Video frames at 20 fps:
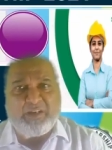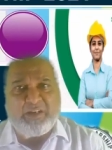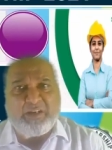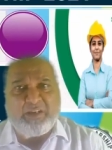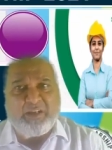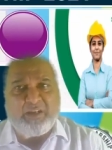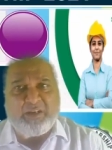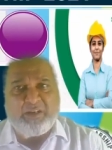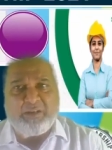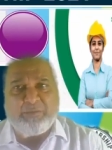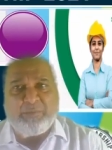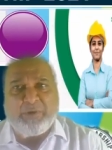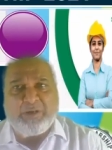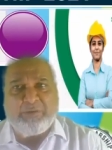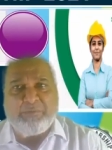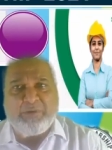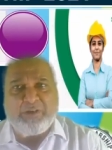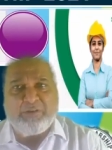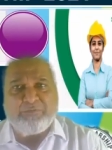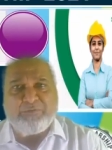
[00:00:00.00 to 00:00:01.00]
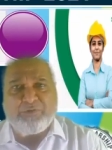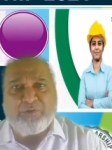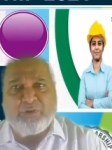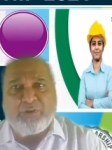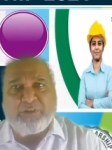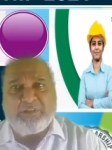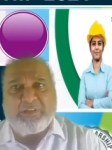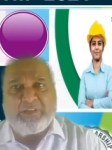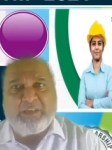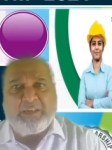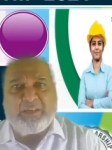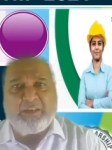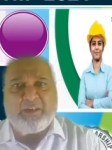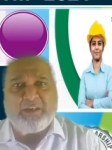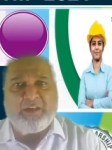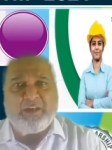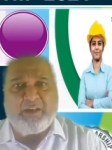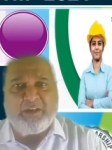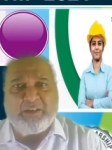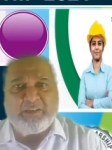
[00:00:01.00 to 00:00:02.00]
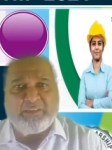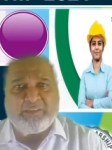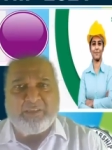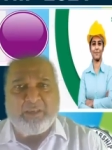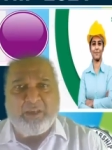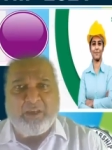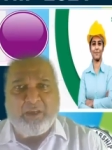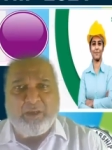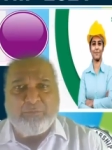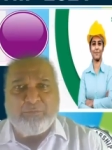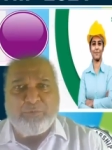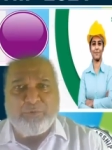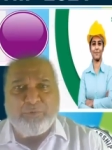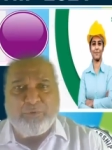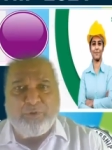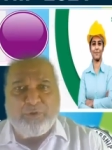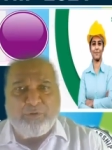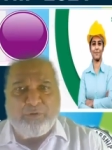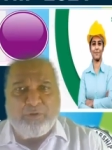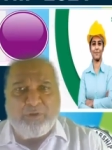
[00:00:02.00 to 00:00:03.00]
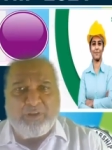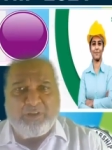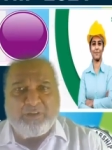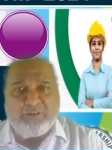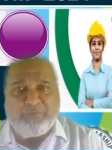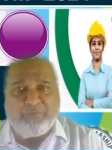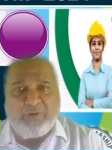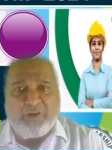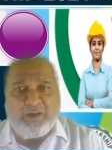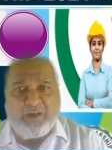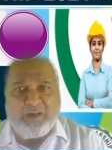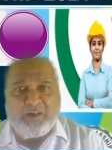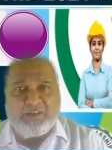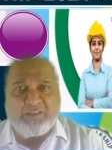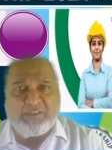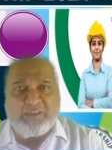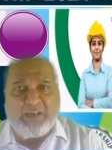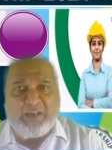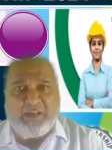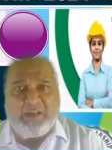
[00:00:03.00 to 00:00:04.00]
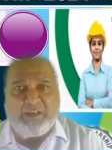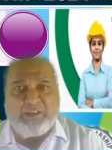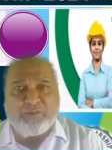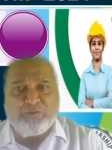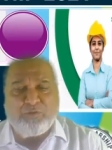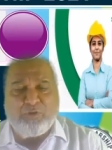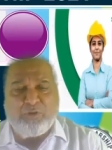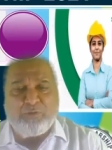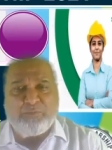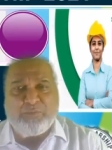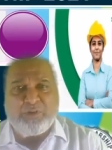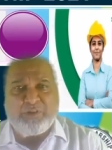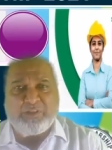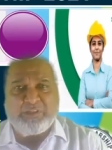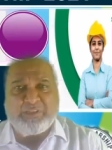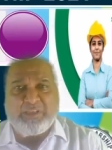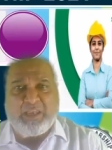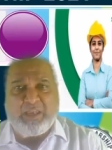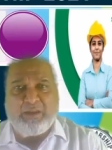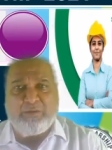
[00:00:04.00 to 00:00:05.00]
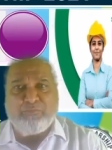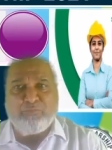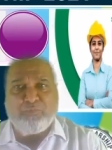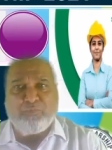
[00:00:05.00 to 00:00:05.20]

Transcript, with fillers: in Head Department of Geology, AKIs, Pune College of Arts, Science, Commerce, Camp